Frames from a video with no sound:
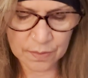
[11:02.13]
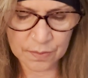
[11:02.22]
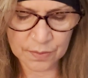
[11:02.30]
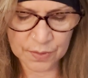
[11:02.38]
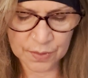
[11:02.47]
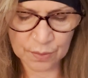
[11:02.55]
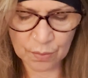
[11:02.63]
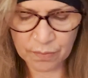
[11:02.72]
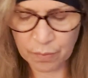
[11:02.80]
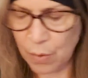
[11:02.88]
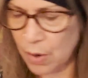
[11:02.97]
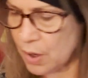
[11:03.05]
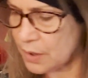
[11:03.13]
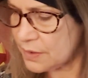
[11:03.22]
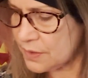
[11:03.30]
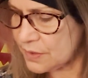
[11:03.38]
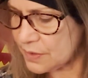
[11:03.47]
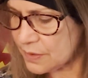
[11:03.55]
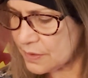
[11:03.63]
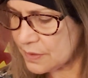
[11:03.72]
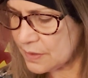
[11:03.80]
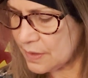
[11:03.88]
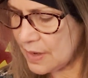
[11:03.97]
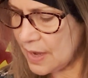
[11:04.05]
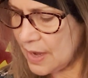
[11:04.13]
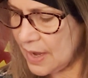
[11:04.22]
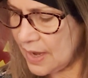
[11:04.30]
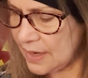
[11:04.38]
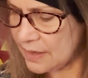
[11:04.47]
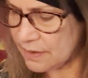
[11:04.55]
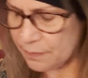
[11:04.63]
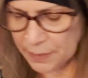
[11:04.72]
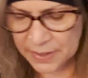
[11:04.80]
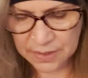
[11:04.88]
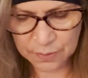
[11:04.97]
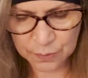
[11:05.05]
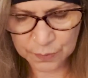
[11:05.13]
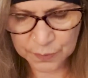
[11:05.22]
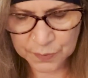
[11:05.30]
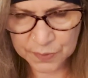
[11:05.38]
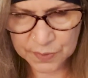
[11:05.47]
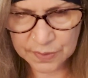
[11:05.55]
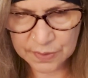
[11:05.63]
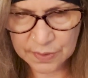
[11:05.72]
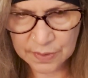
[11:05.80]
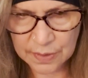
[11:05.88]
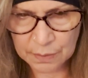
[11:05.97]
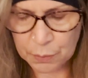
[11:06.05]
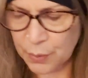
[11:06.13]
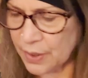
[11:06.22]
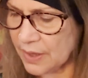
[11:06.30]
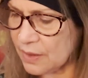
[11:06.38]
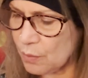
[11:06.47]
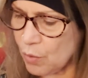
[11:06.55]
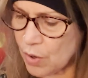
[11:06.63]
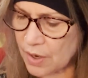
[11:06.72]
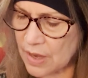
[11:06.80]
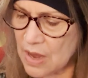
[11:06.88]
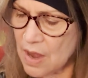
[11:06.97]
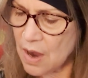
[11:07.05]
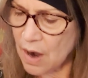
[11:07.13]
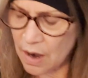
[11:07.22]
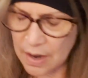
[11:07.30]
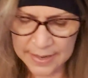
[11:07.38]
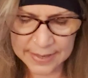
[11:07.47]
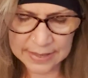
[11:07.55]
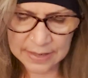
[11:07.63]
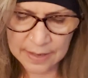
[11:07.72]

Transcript: Two of Wands. Eight of Pentacles. Putting in the work. All right.